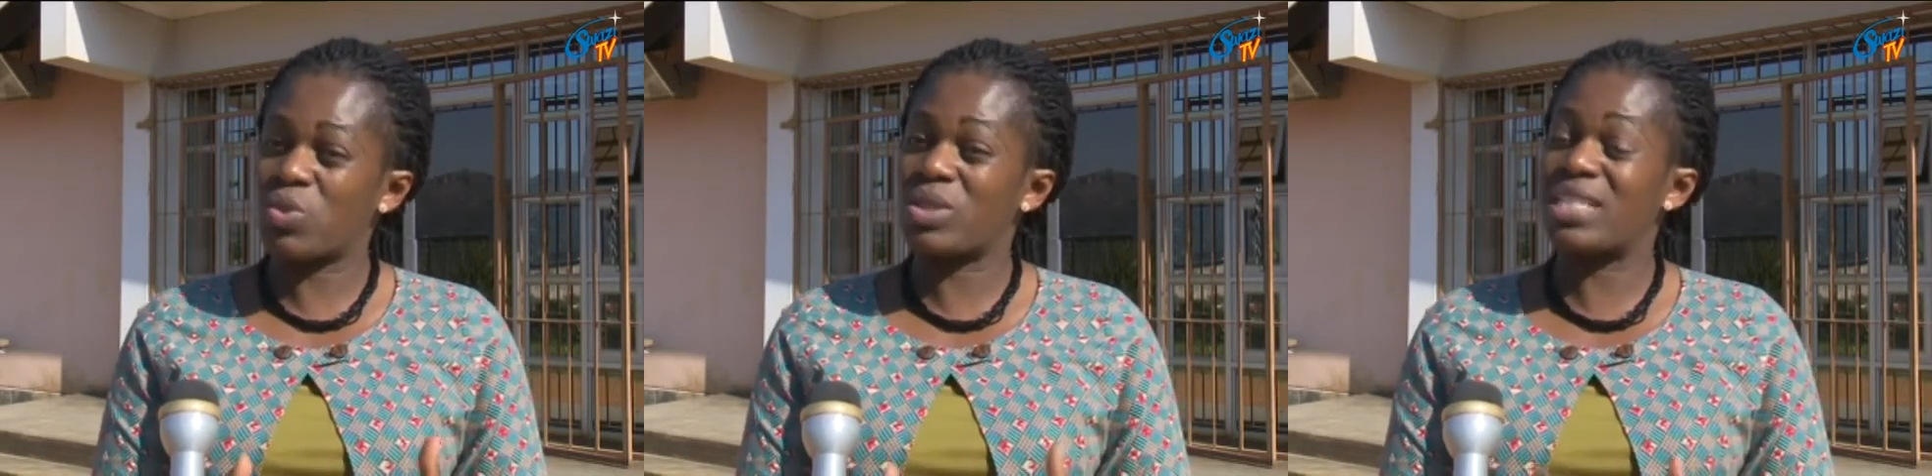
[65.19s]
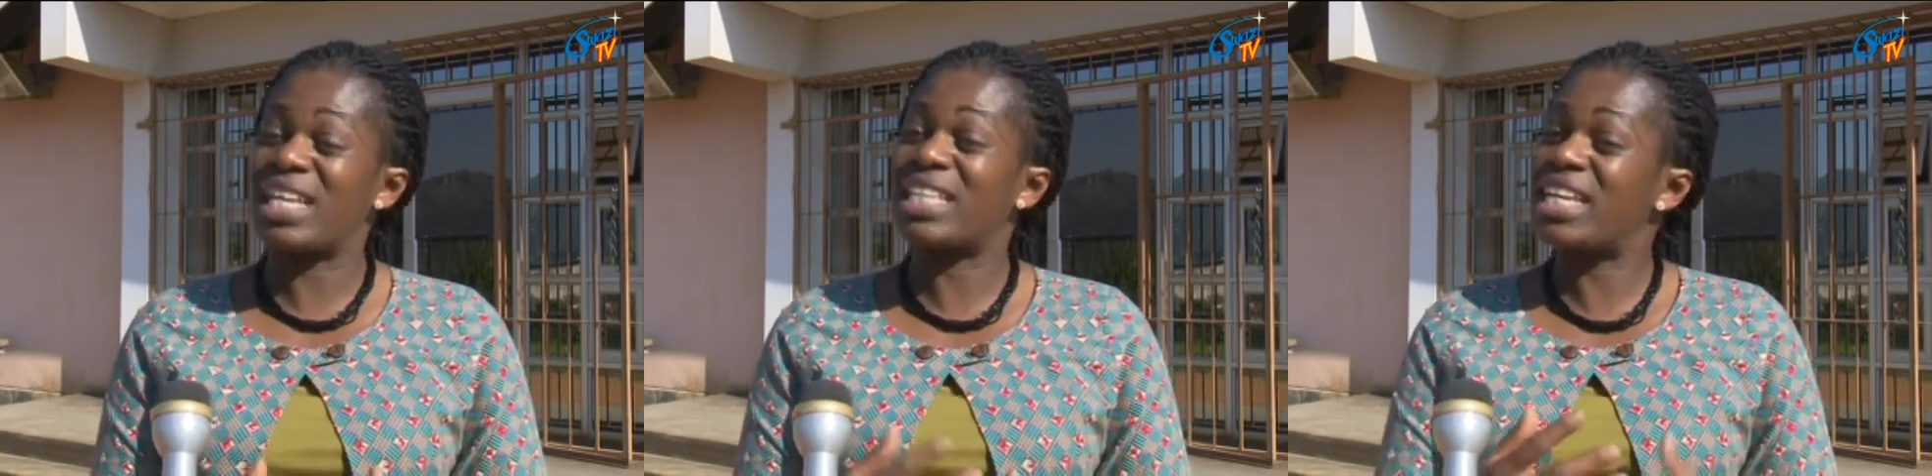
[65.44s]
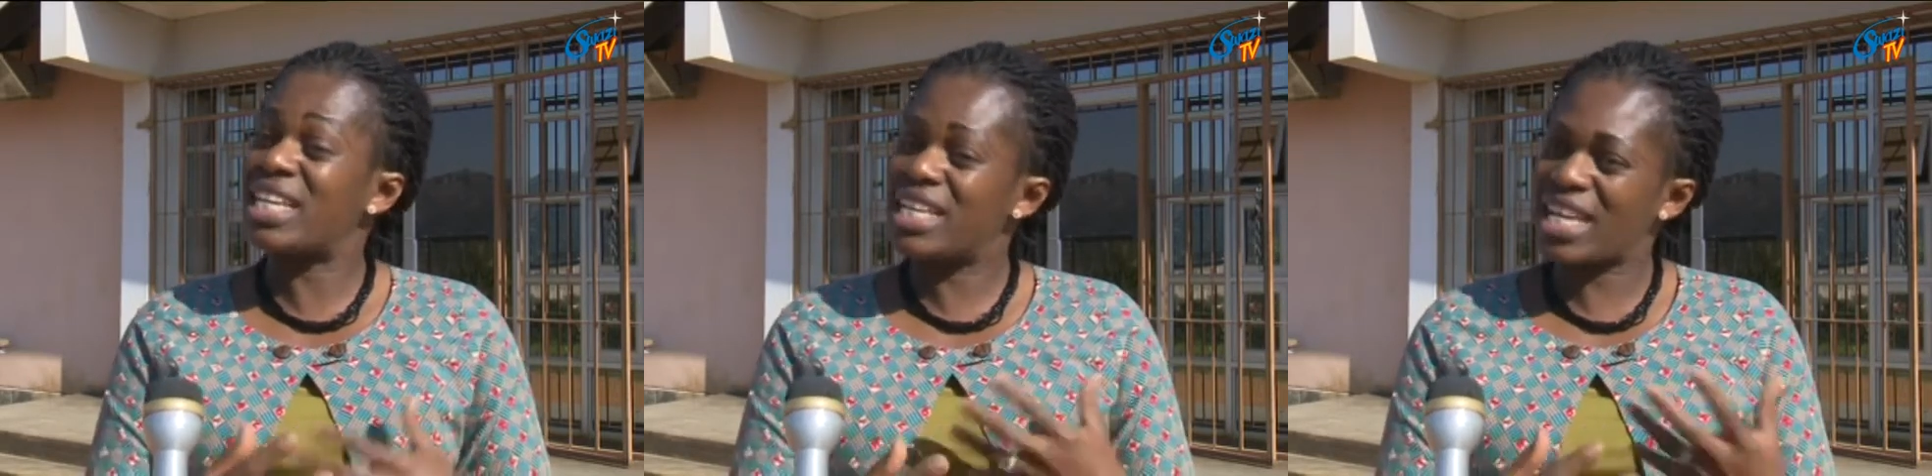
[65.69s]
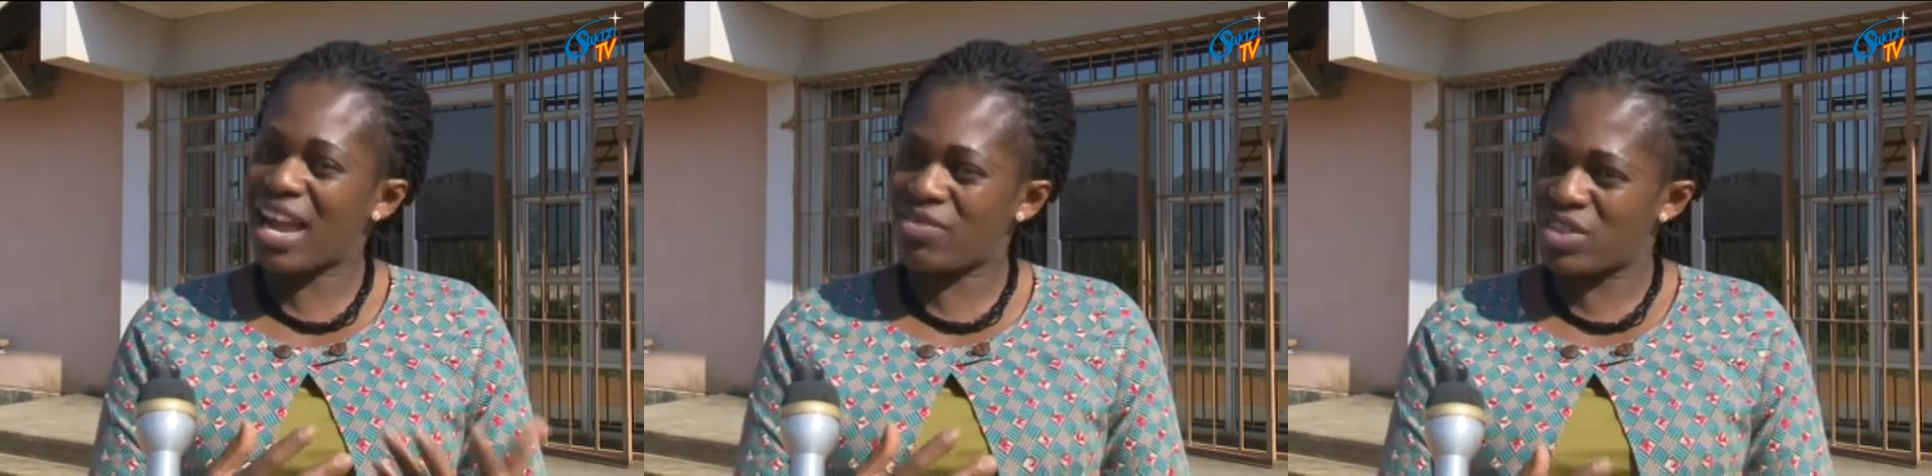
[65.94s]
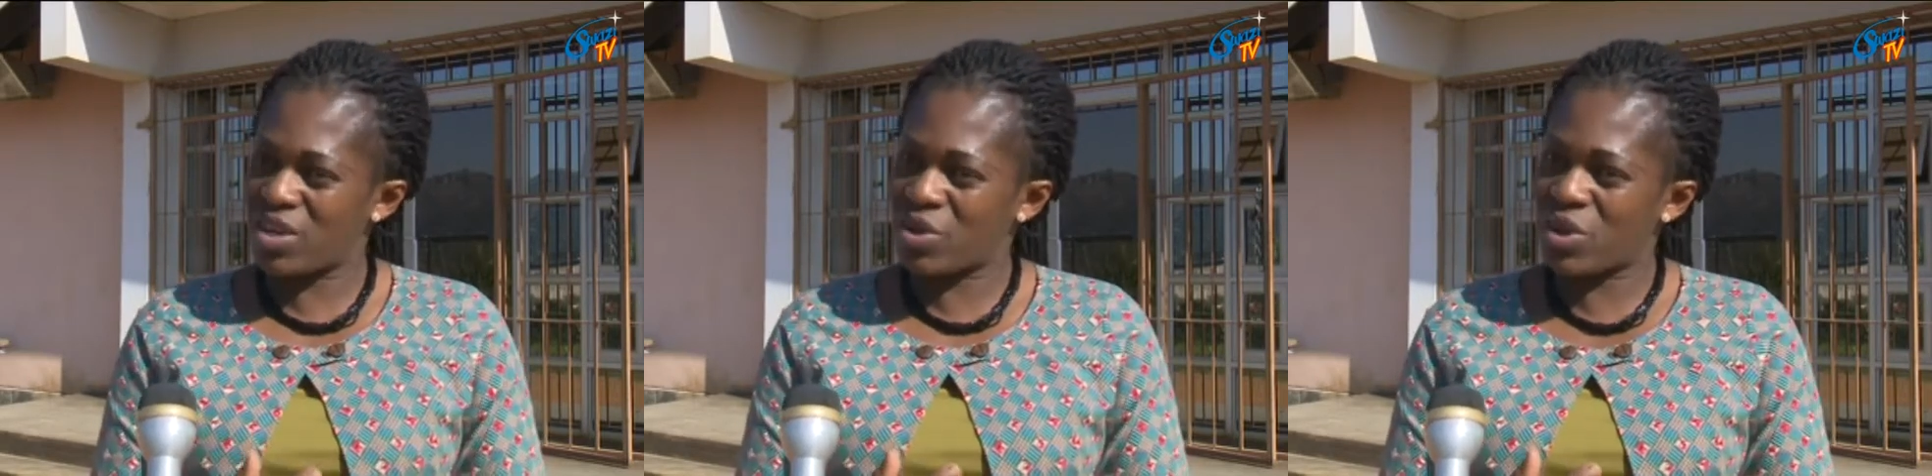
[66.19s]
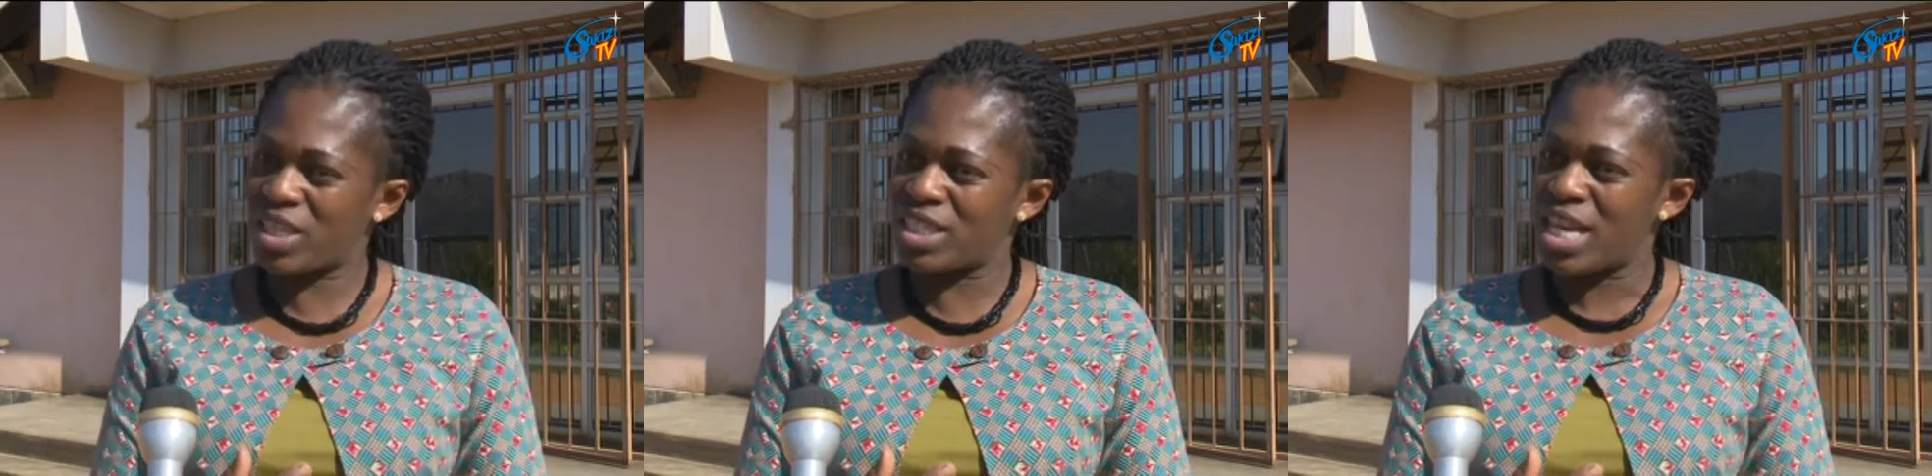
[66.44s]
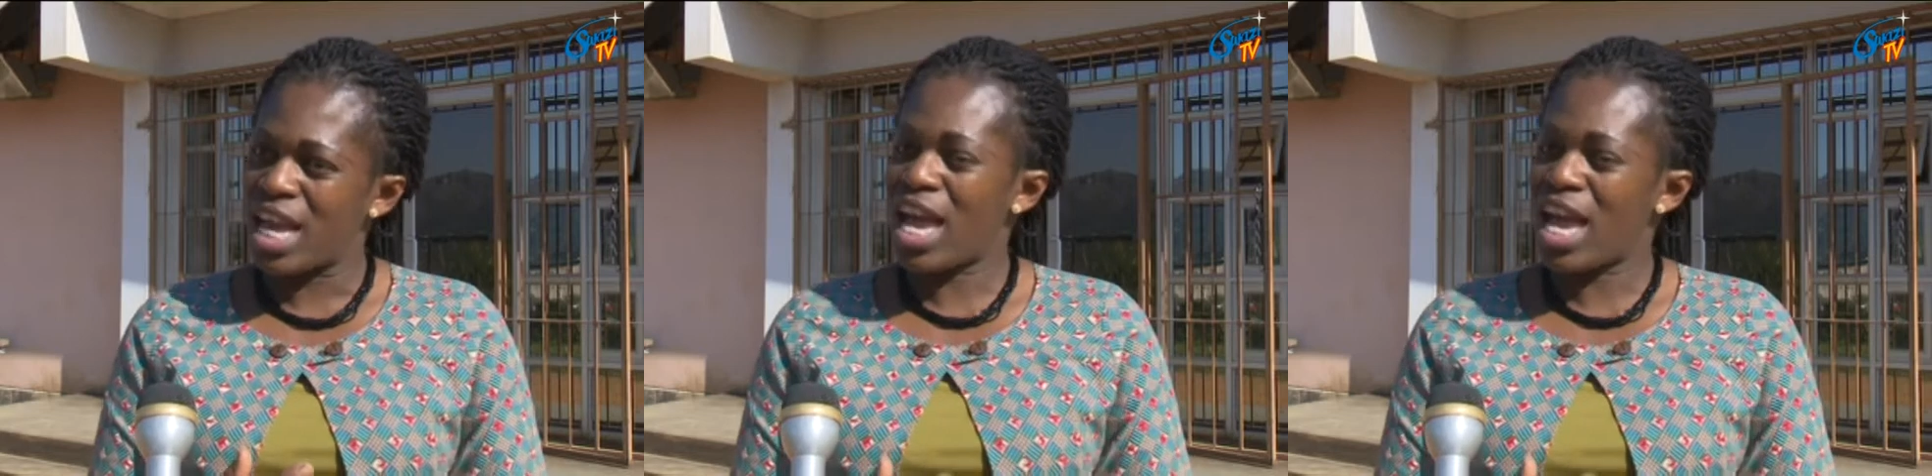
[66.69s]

was that they didn't have the knowledge.